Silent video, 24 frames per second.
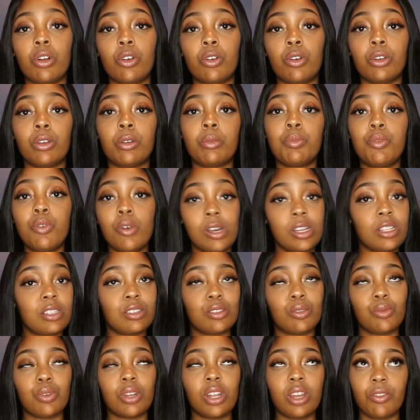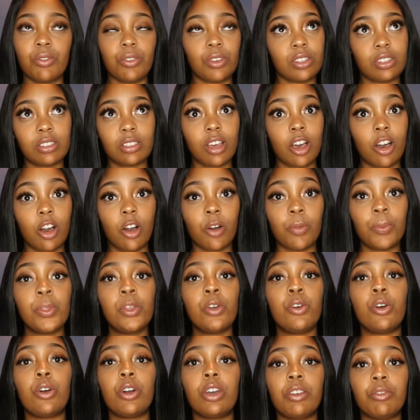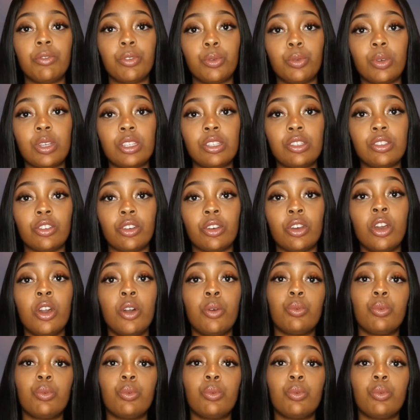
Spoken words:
or your points or whatever it's called on Influencer,